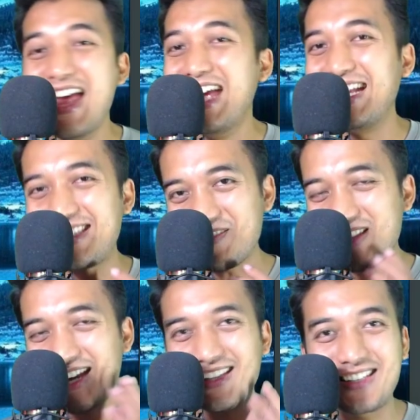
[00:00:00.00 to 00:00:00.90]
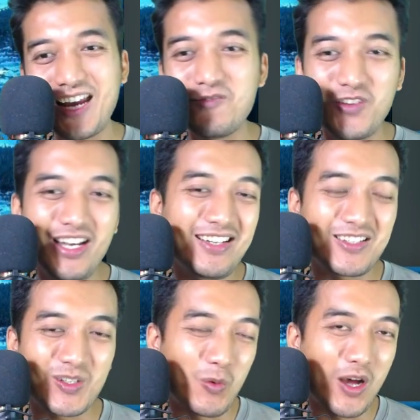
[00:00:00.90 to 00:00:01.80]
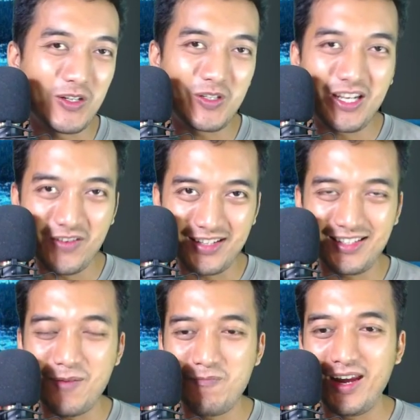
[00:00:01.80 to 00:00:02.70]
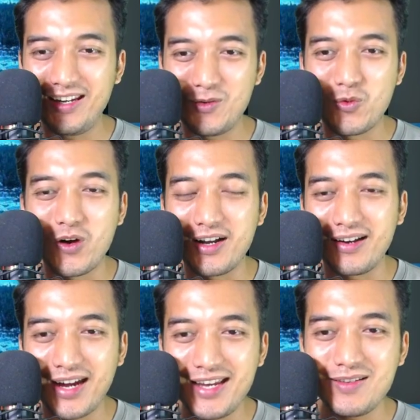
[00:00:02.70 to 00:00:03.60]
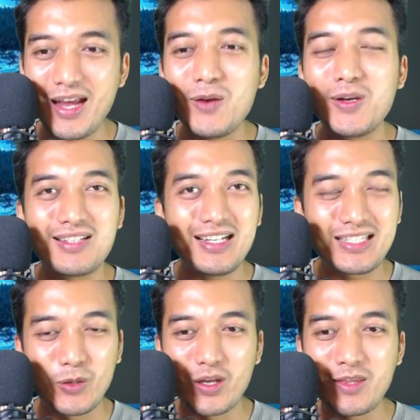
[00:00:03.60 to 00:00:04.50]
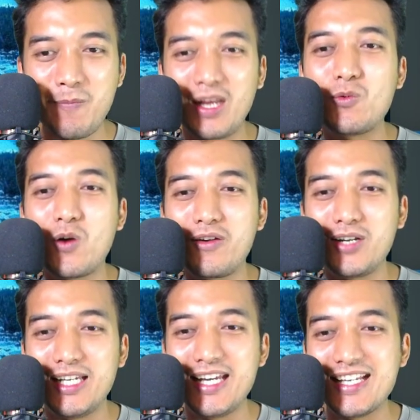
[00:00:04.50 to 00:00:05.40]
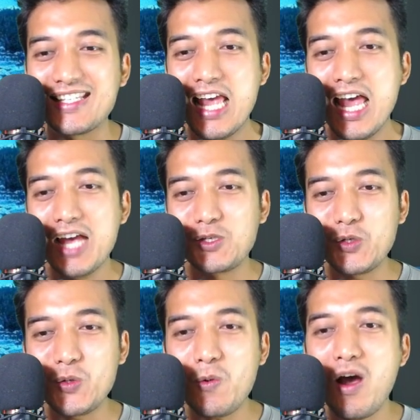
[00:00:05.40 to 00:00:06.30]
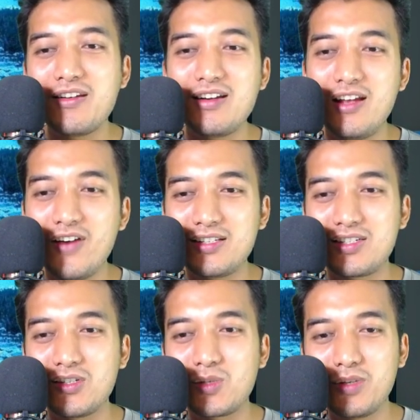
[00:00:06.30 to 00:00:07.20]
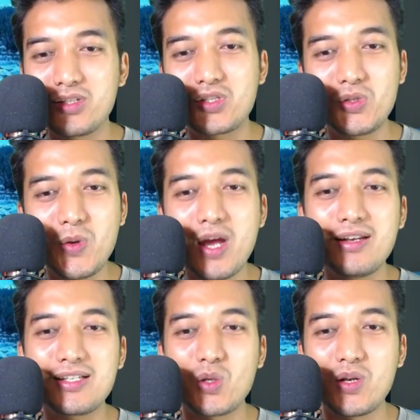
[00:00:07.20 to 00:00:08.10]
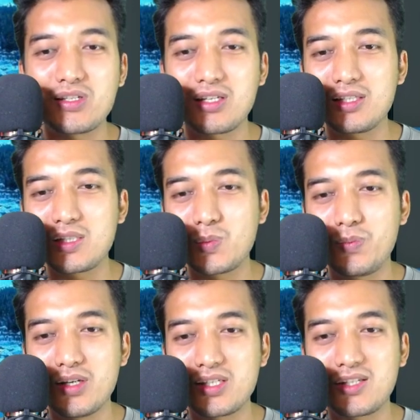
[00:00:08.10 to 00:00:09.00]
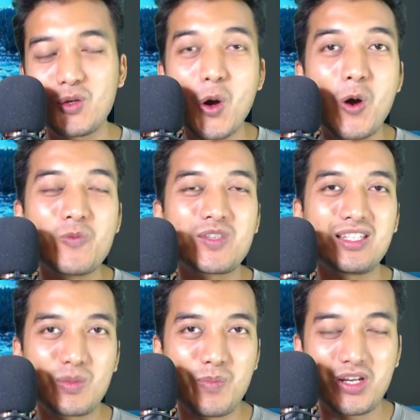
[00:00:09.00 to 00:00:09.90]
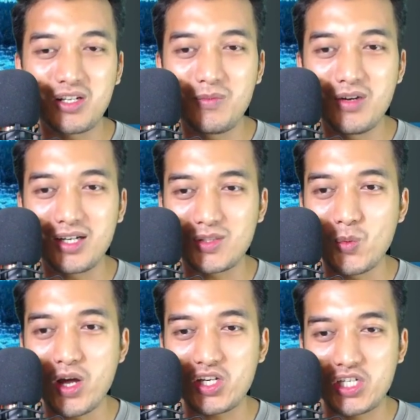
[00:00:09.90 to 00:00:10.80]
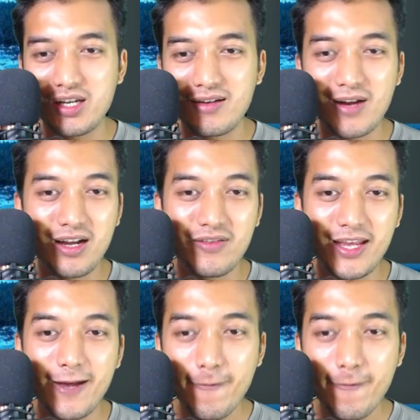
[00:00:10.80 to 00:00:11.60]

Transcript: It seems like this game really doesn't want to give us the main reward, okay? Anyways, let's see what the main reward really is. two hundred Levi Stones plus two hundred solar seals plus Yorm's special box. What a shit right over there.